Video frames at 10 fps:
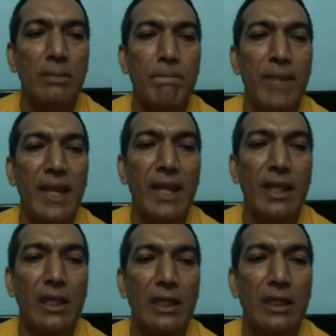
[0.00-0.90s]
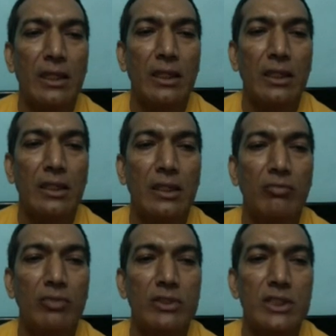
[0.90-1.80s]
pay,
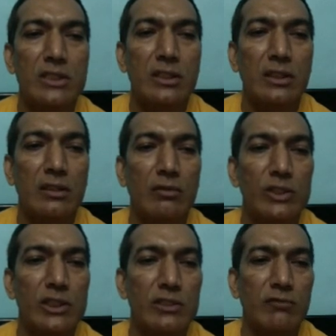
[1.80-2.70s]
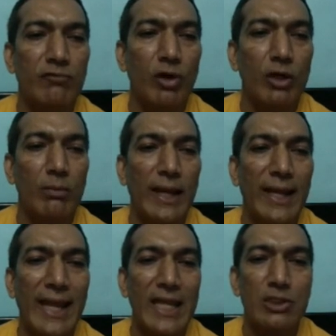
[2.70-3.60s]
which is followed by
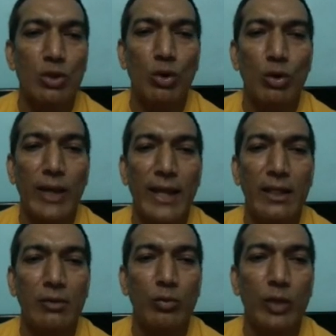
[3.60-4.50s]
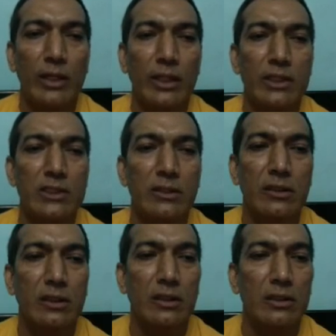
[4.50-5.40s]
son when it is
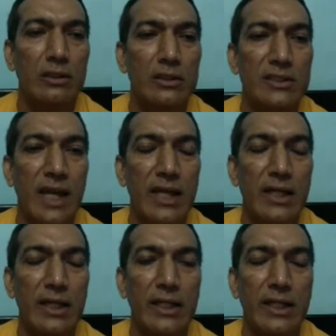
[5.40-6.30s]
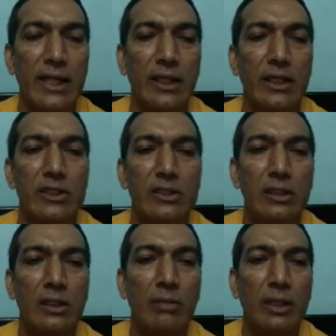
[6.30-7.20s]
silent in English,
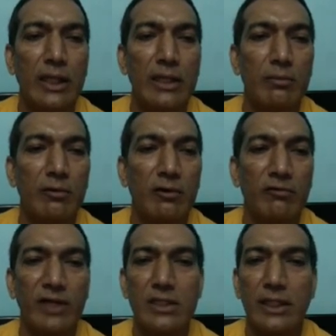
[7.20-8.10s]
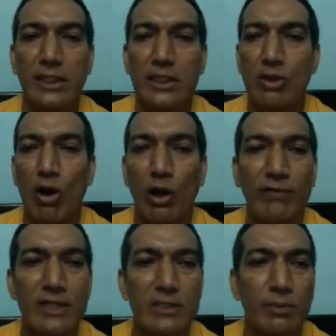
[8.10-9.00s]
but in French it is
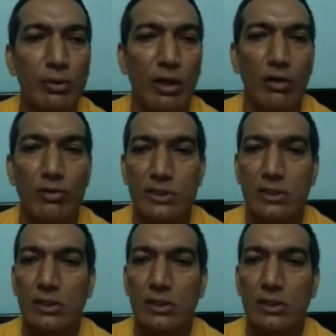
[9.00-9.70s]
always pronounced.